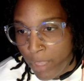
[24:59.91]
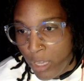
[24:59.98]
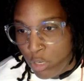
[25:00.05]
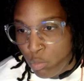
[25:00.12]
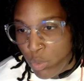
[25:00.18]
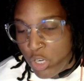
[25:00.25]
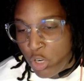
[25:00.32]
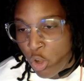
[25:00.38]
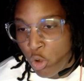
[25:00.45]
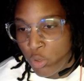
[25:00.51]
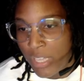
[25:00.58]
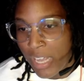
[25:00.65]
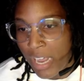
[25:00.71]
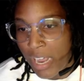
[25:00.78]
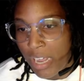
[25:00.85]
we know
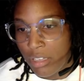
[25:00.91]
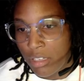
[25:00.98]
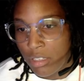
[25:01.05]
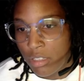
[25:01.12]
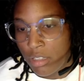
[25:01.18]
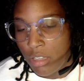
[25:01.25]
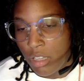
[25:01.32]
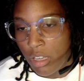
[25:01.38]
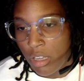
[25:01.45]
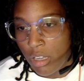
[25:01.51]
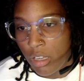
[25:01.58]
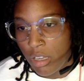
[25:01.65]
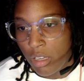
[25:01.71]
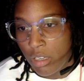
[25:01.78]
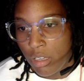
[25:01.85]
that
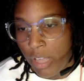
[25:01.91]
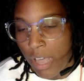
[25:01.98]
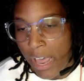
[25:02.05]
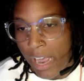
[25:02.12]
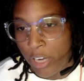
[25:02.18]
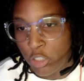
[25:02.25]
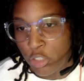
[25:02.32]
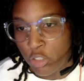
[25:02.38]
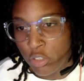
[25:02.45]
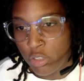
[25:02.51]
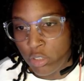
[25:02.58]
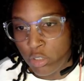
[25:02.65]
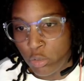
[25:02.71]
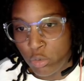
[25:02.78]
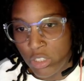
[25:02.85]
the actor
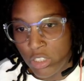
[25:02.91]
uses